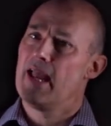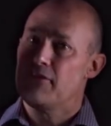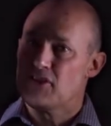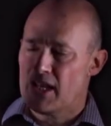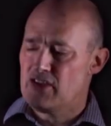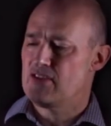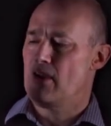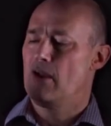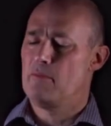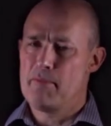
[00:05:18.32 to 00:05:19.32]
If changes
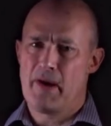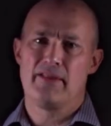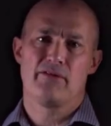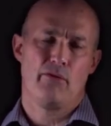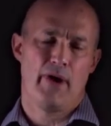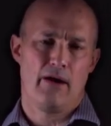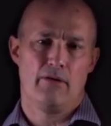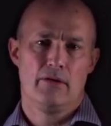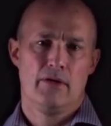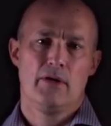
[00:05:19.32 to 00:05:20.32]
are going to be made throughout,
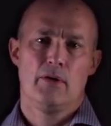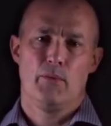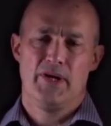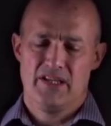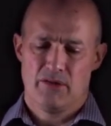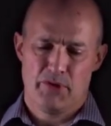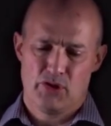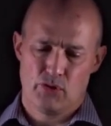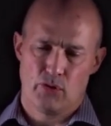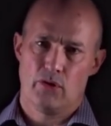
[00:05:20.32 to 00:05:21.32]
we need to be
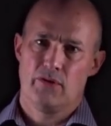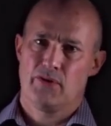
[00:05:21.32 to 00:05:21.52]
sure